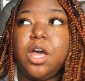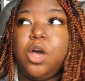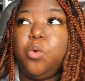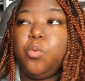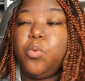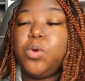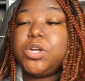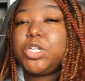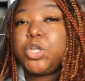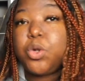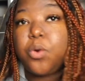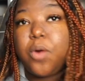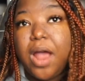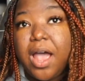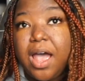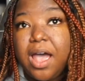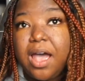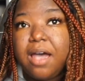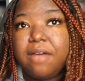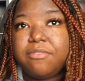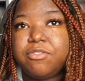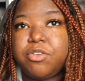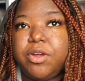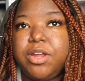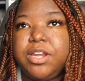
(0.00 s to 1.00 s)

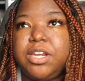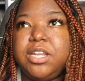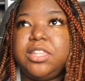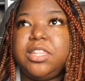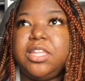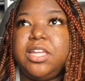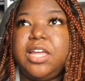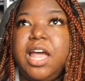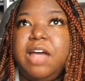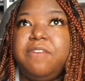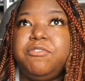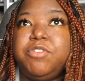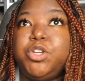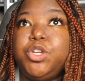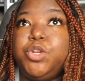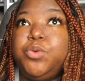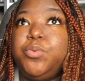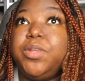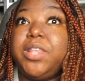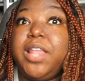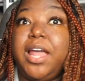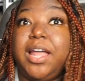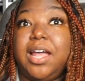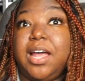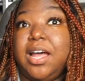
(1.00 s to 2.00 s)
witchcraft or anything having to do with
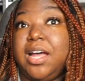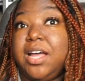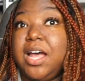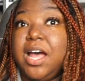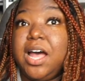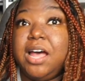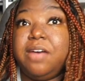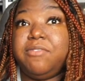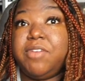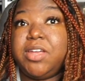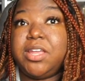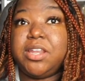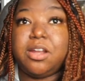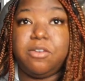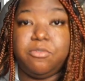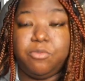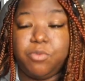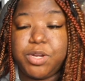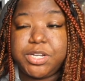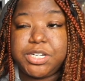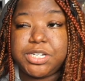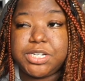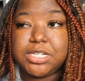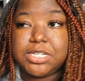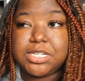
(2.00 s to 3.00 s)
like a coven of
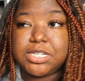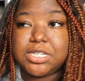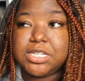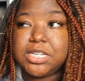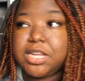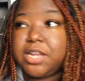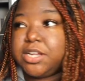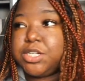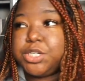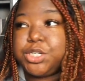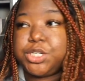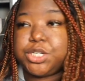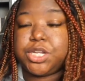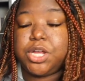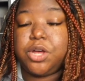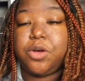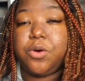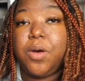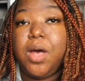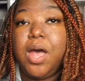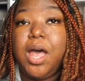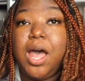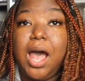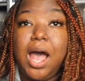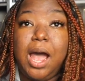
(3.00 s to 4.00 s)
witches and such. So
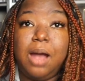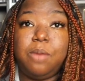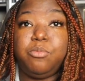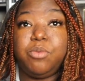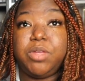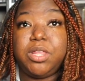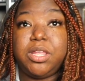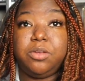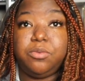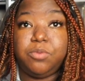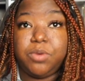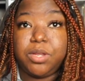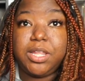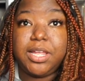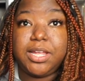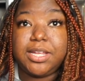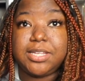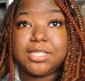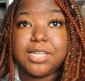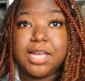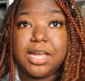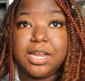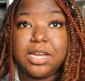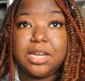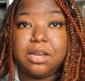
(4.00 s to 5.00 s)
I'm really
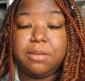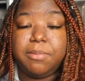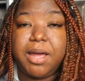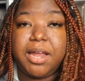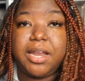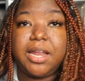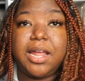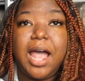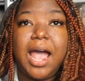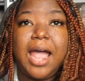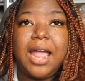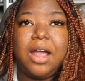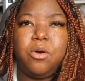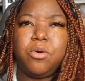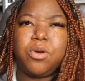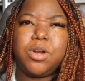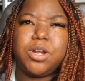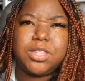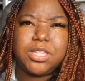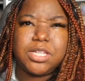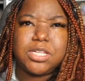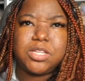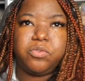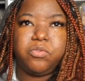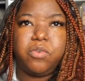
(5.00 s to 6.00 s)
excited about it. I ordered
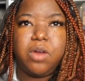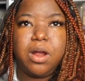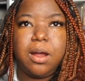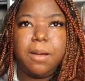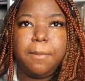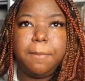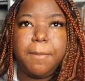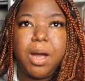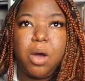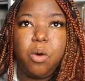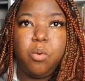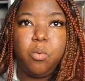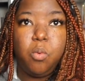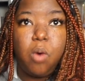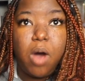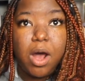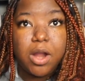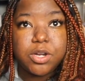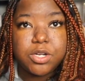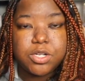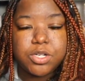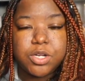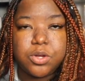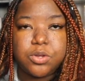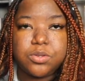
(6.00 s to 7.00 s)
this from
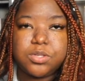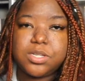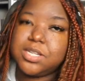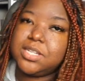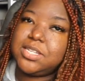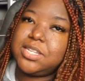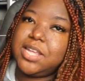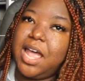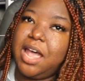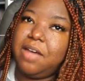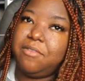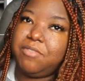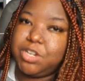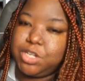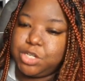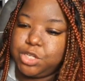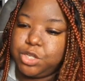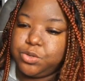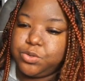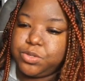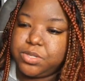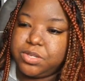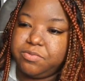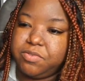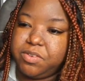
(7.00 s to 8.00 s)
Waterstones because they have an
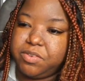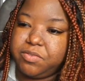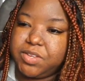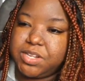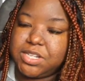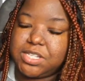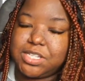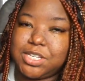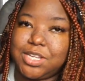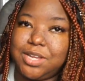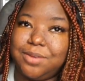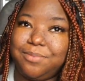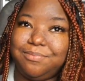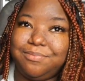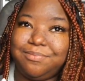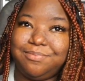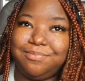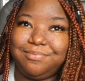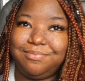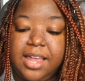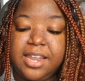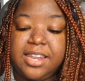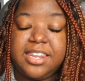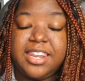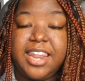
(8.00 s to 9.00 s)
exclusive of it. So
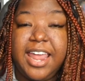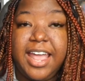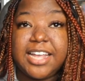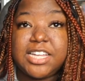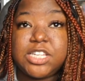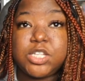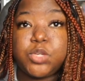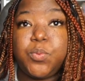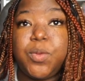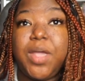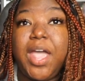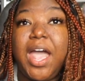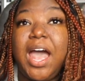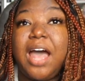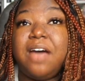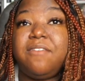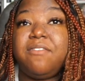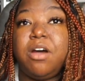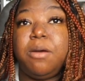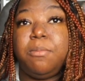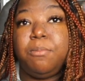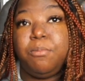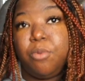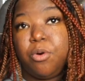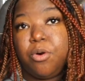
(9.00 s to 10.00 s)
next we have
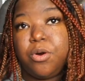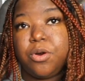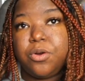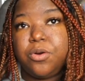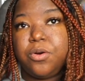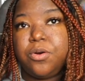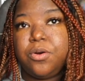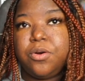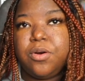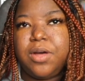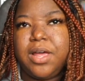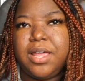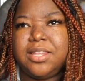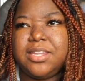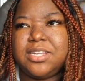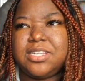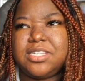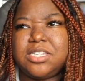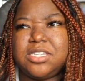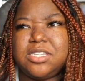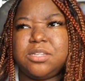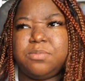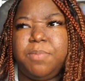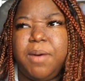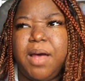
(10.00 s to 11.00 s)
Immortal, and this
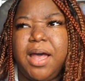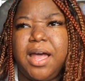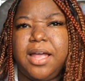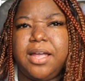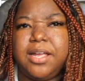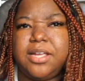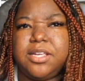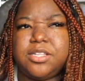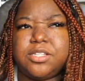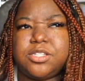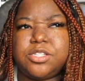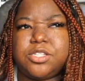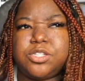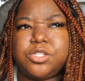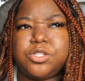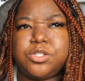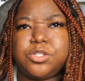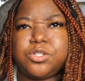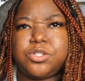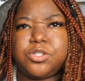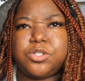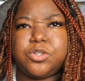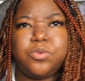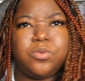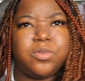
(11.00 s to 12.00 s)
is by
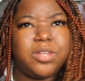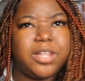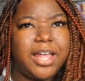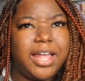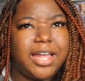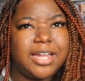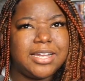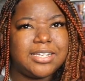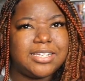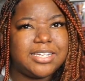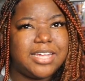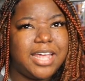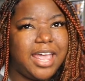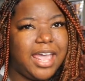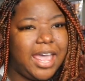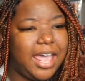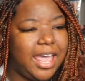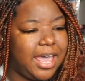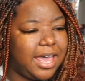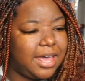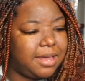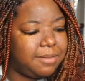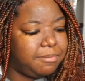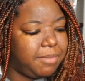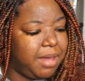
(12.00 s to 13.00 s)
Sulan
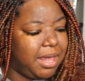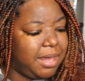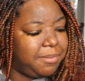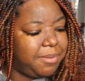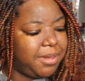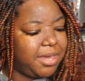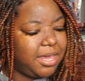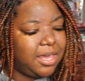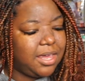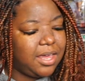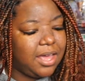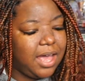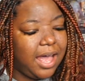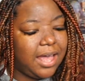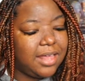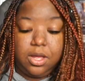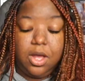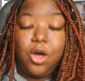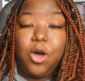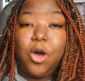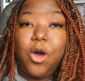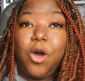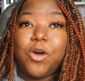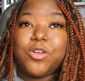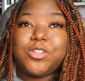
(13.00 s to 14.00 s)
Tan, maybe?
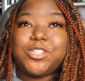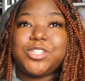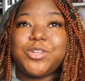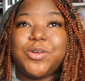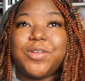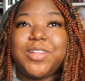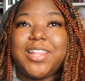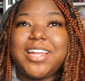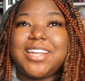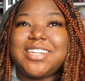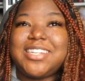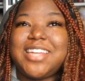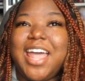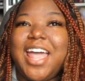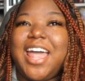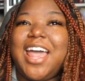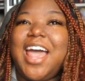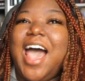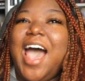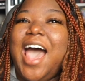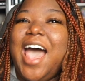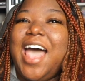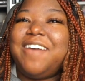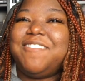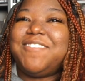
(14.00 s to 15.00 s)
Sulan Tan!
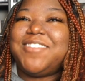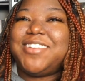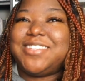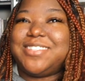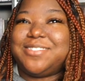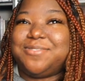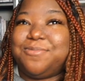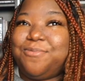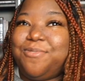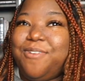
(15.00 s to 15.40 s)
I was